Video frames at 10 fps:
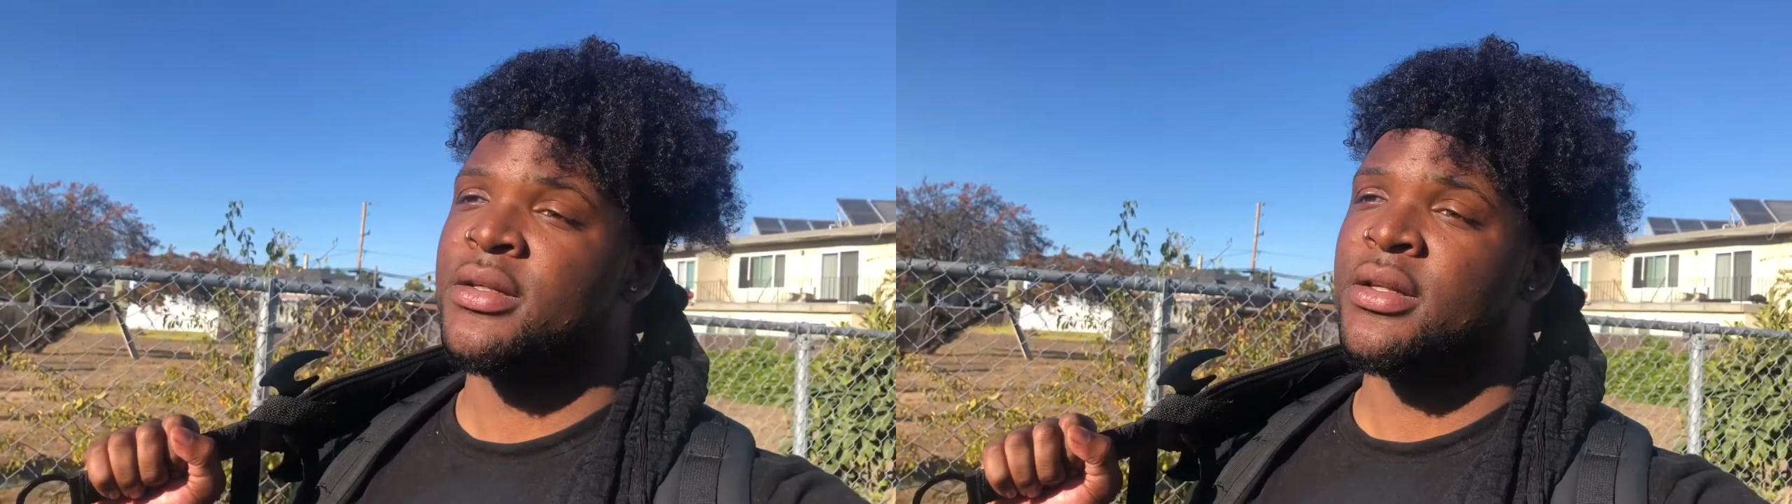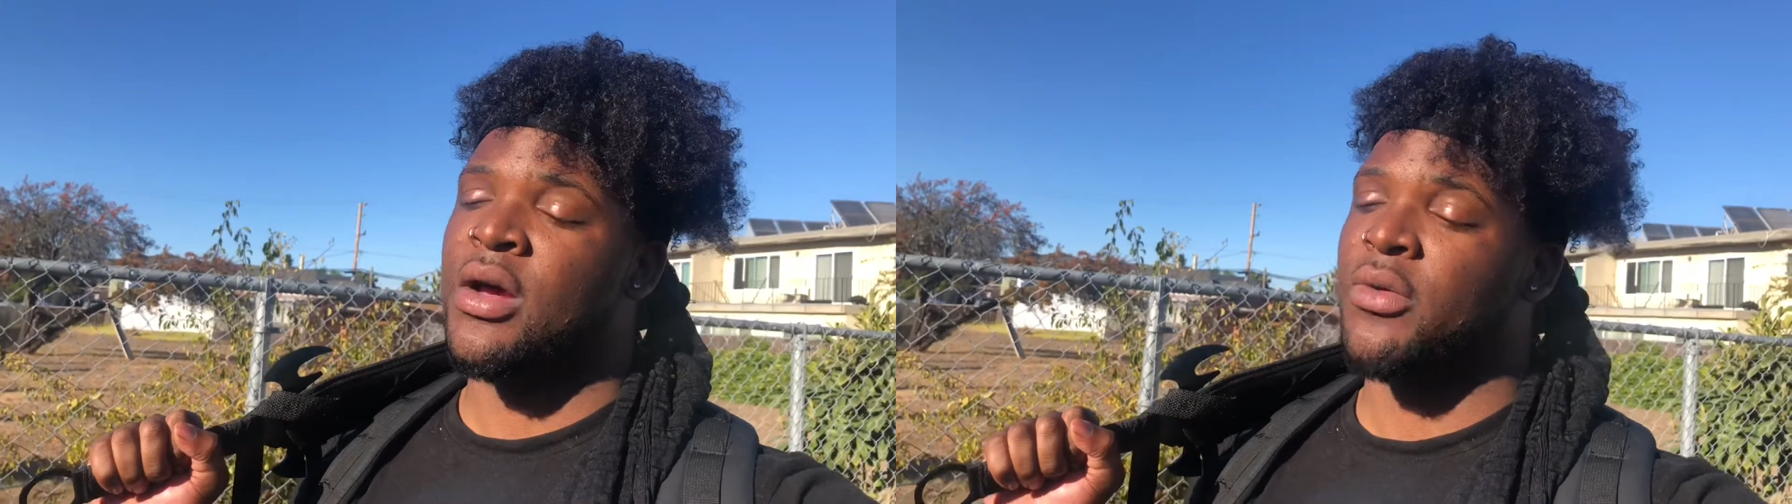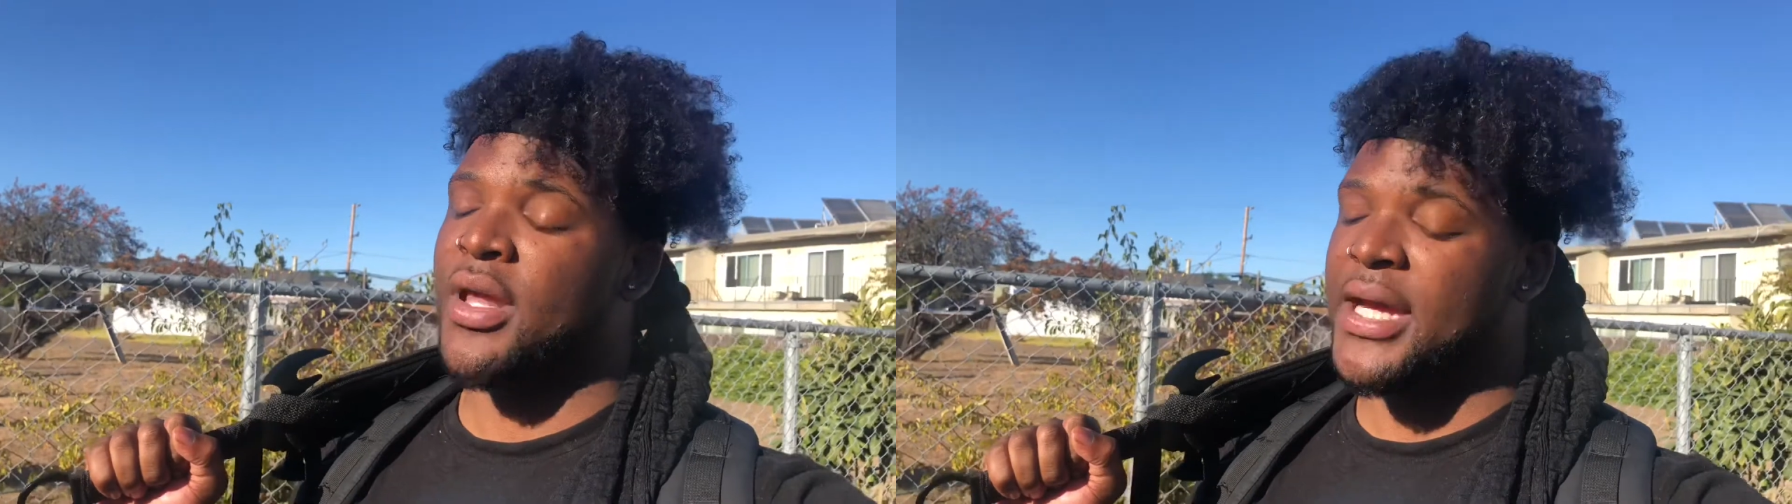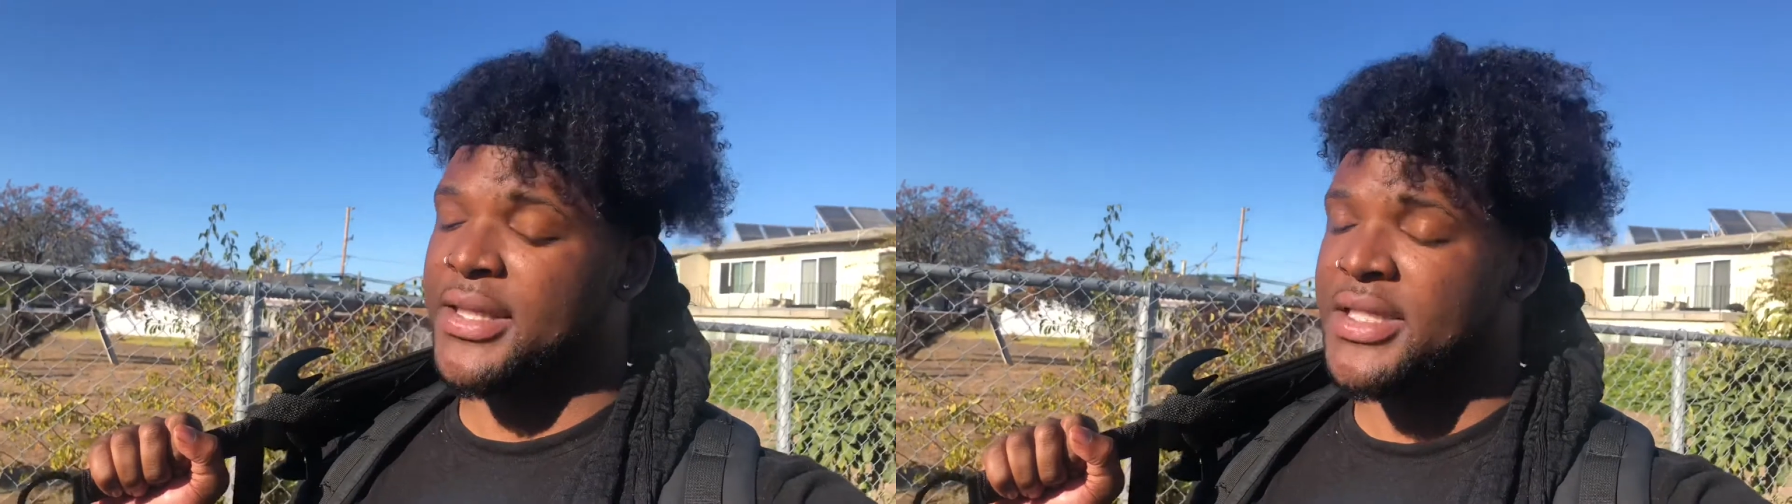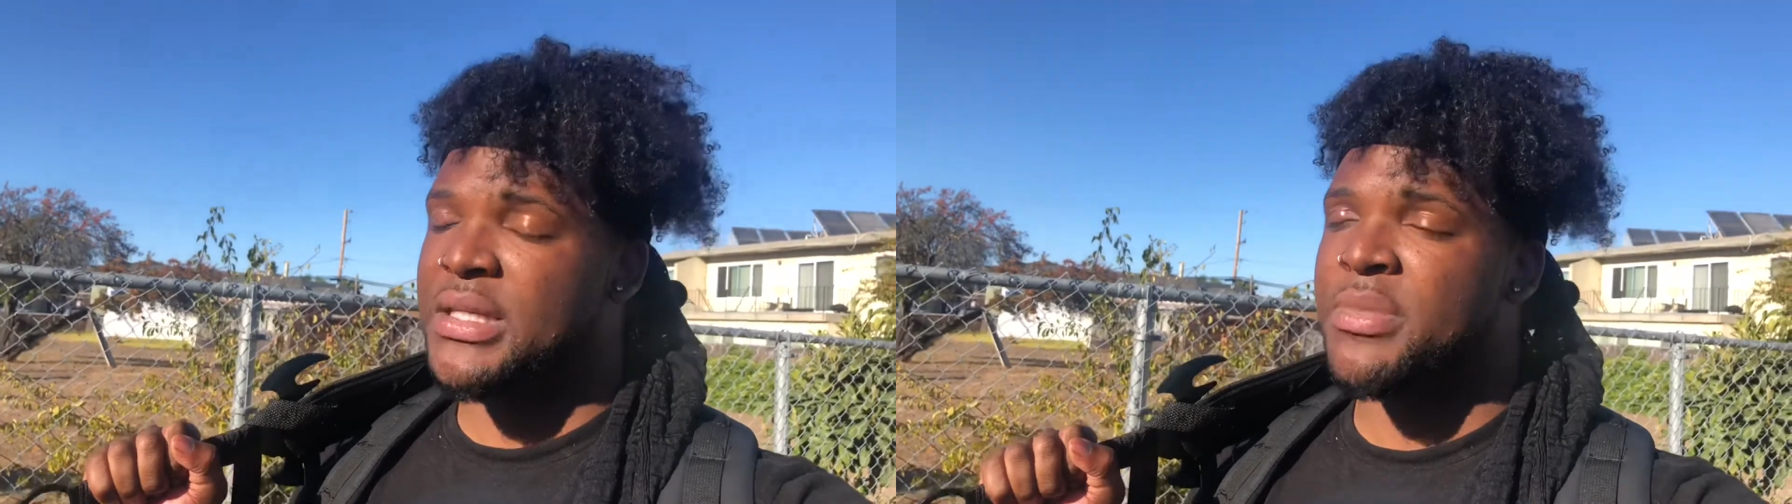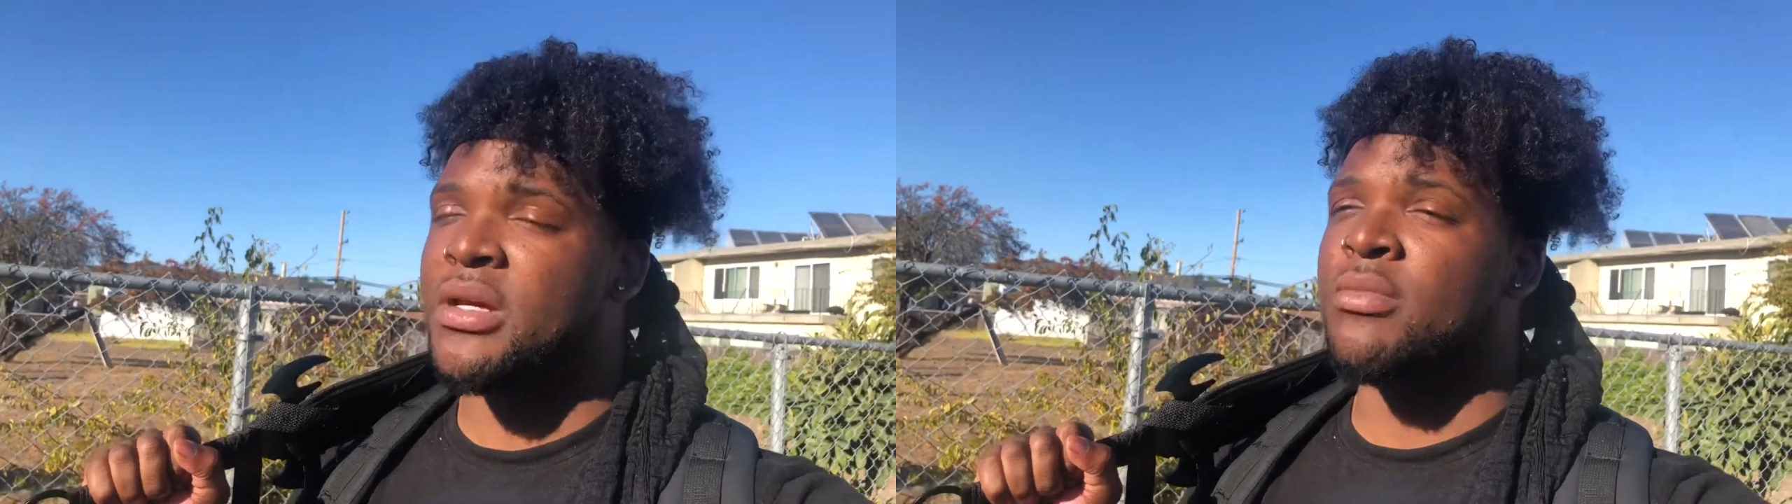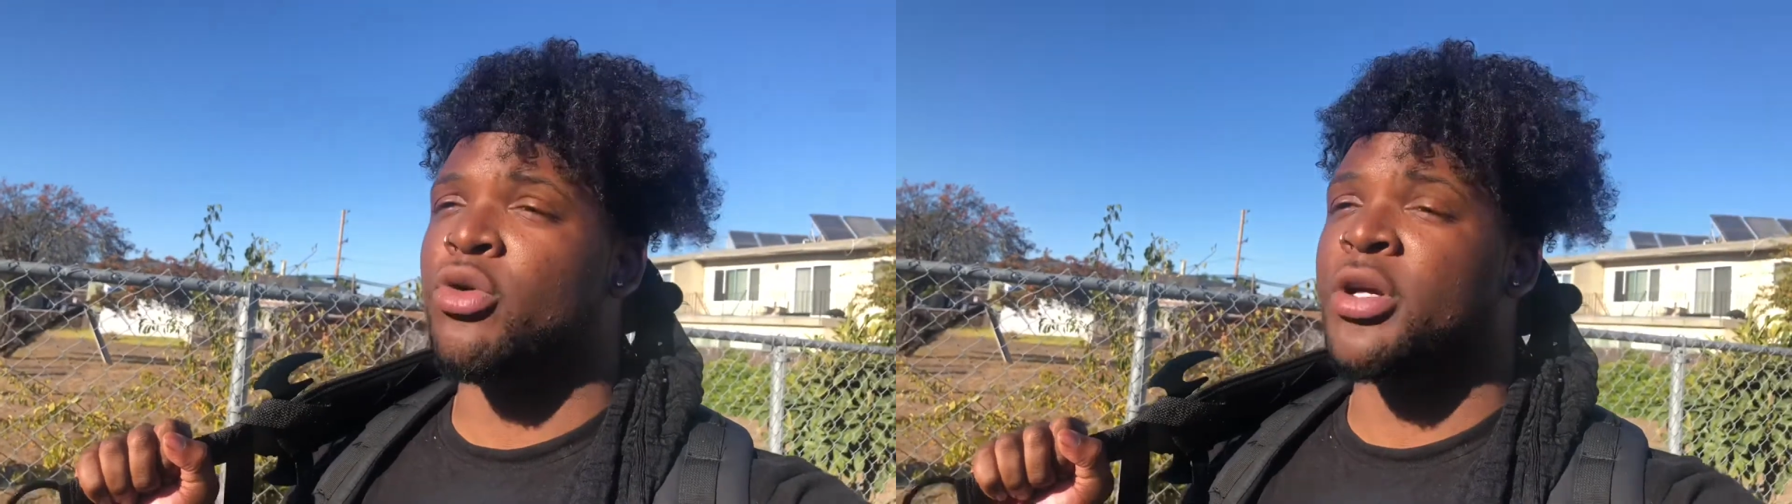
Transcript: I would like this to be a more